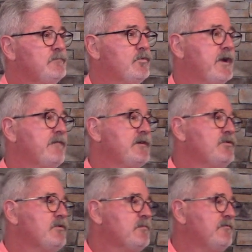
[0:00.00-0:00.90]
Whatever
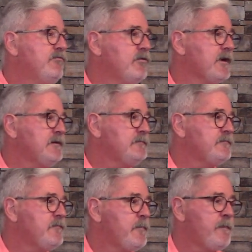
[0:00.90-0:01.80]
you were before,
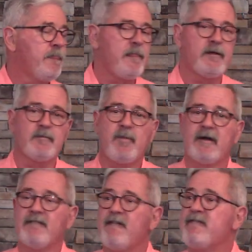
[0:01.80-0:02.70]
you're
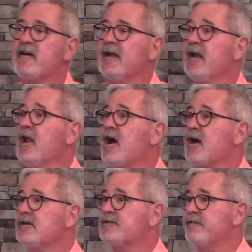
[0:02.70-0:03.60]
part of a very
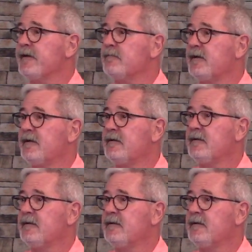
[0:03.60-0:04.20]
large family.